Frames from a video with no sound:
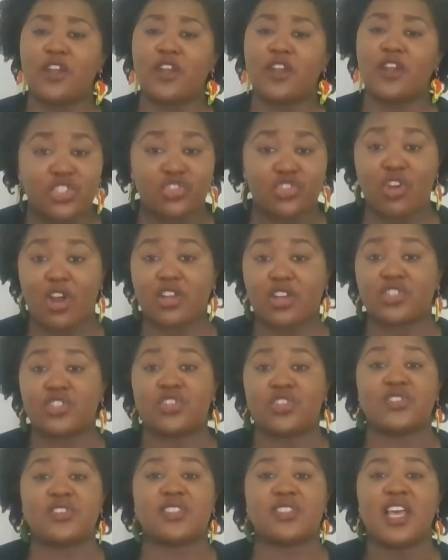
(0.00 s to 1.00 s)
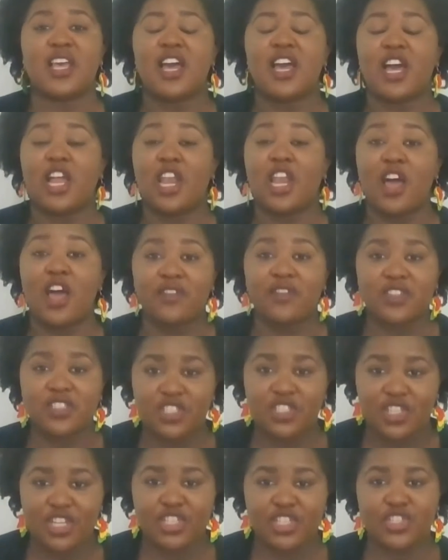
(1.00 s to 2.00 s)
instructors, a lot
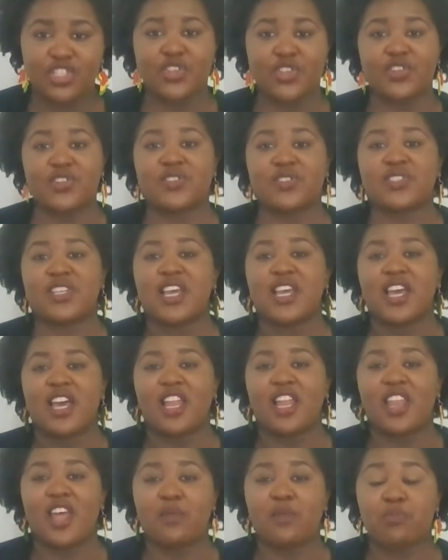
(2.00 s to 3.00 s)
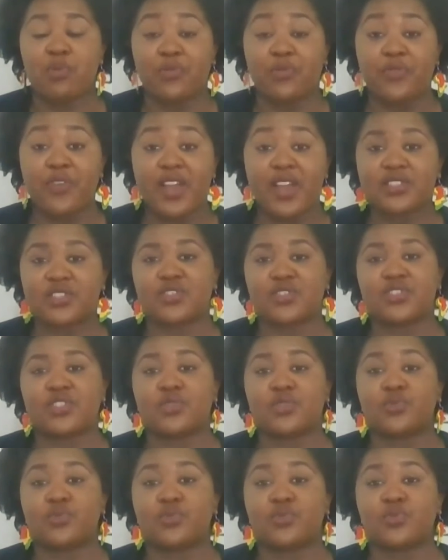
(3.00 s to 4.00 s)
of teachers, a lot of
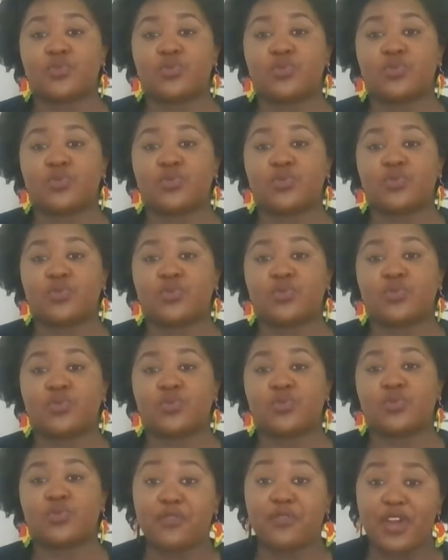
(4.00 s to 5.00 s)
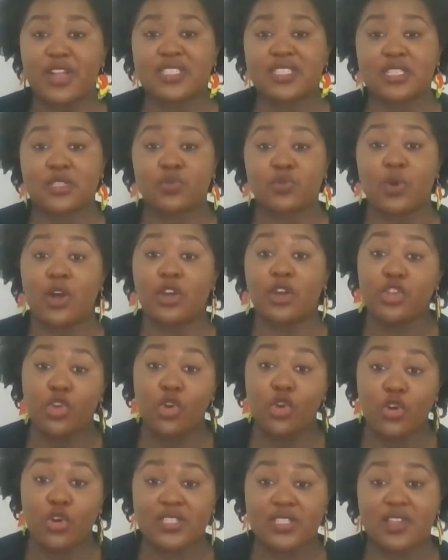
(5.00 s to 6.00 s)
professors who encouraged me, and friends as well,
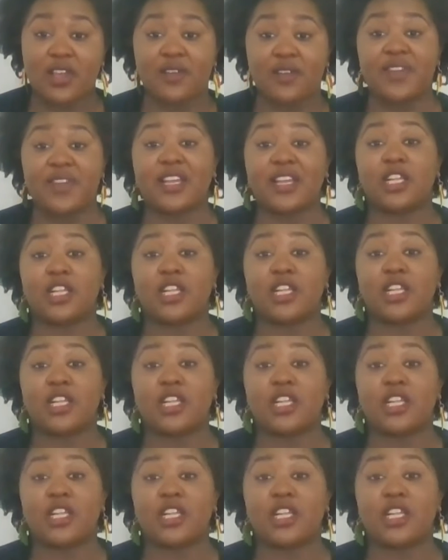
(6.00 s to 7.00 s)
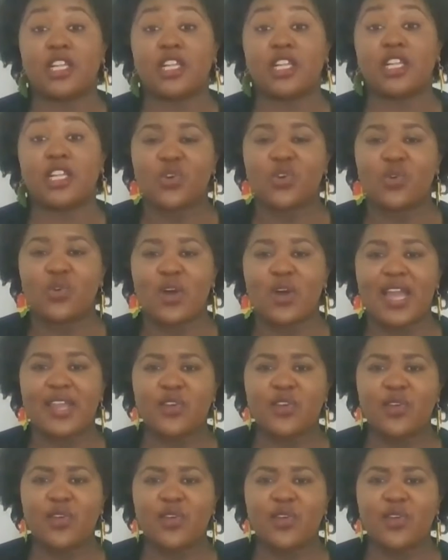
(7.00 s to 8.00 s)
yourself included. So I
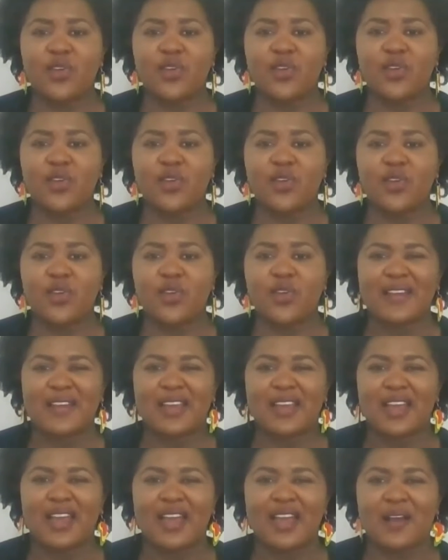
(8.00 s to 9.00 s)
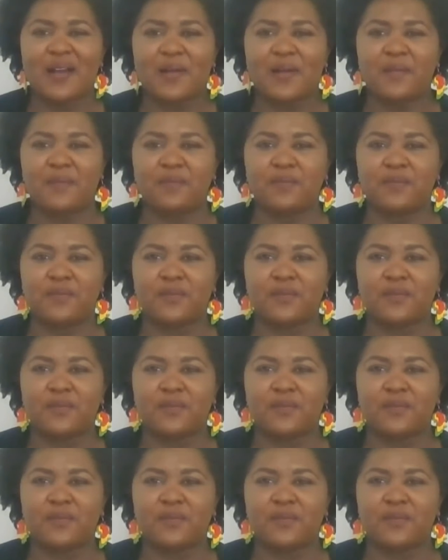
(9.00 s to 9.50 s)
don't think that, I